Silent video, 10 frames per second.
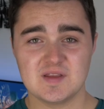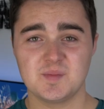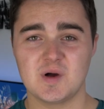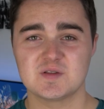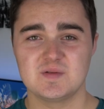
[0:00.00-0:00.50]
out of the
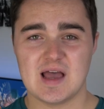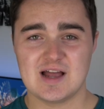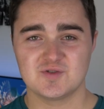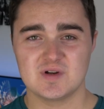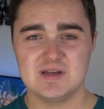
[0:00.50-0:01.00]
box with
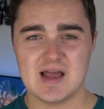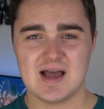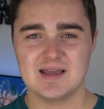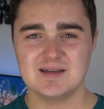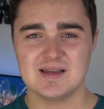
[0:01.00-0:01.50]
Android
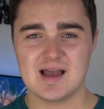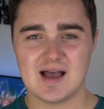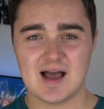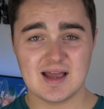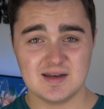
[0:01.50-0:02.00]
9.
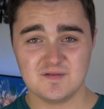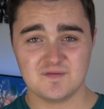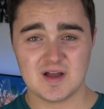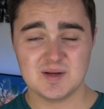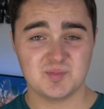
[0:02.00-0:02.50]
I didn't
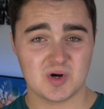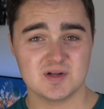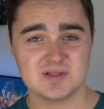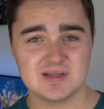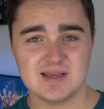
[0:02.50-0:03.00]
find
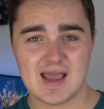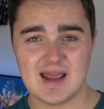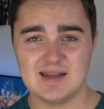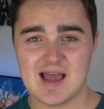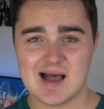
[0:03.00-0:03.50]
personally
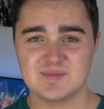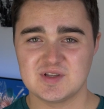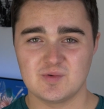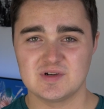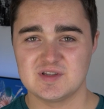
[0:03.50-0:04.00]
any apps
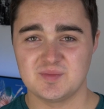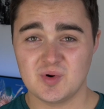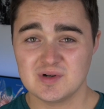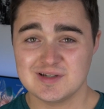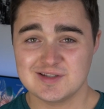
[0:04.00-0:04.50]
that weren't
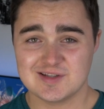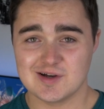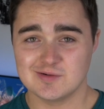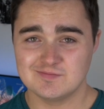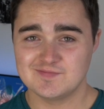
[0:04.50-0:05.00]
supported,
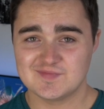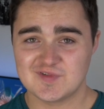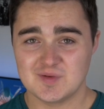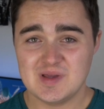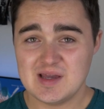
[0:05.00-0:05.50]
so
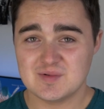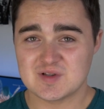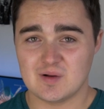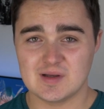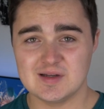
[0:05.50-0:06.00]
for me it was
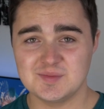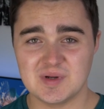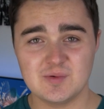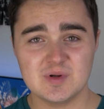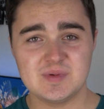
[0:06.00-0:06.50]
all good, but
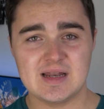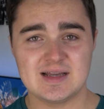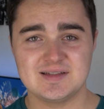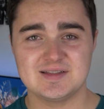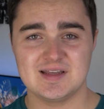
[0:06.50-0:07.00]
it would be
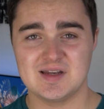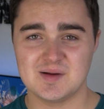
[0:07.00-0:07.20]
nice to see an